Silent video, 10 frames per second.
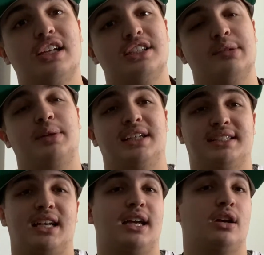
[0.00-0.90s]
to be a
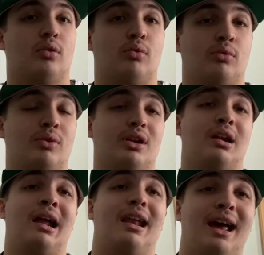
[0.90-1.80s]
Cy Young Award winner,
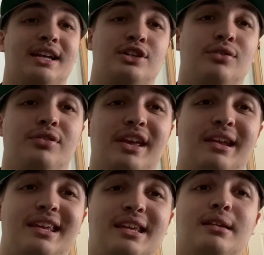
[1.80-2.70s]
and I do
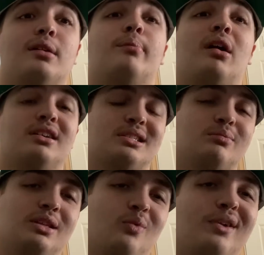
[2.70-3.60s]
think he could
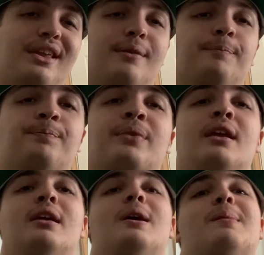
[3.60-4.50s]
possibly win it.
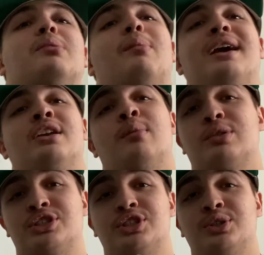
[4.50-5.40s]
But my
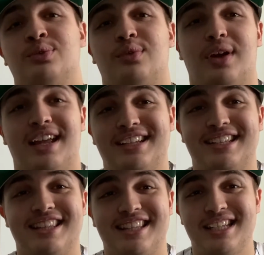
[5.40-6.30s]
number two,
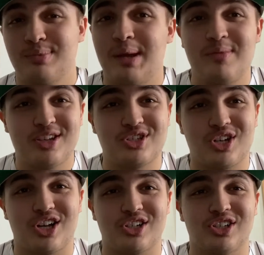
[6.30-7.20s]
and this might be a
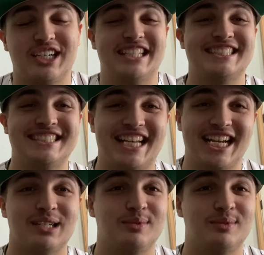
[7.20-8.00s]
shocker, is Jacob